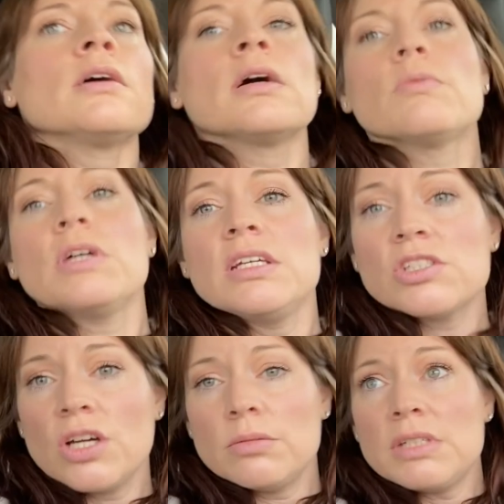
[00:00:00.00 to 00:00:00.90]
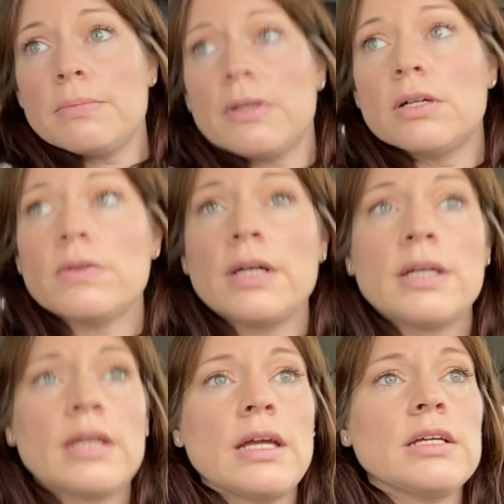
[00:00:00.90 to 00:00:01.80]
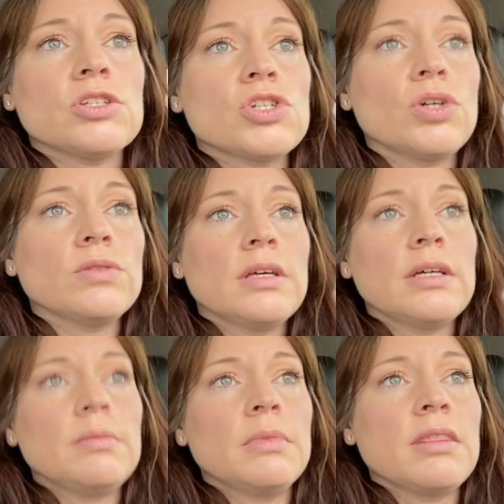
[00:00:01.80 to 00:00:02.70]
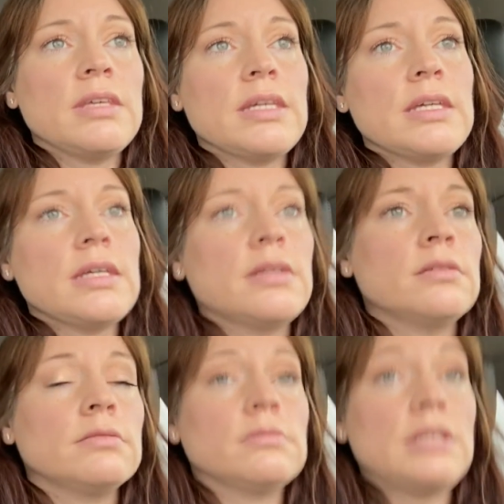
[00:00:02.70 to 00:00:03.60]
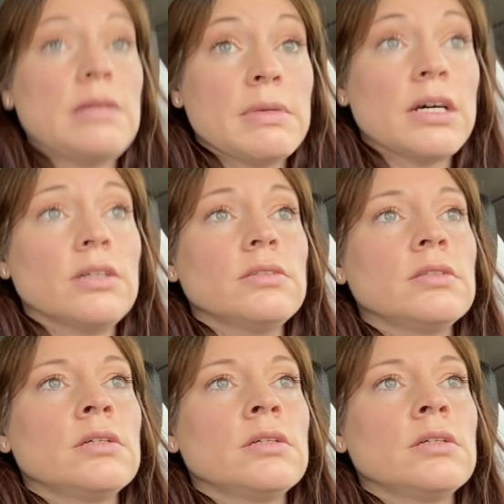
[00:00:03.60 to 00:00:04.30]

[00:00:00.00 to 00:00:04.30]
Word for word: I went into Home Depot and showed them the email,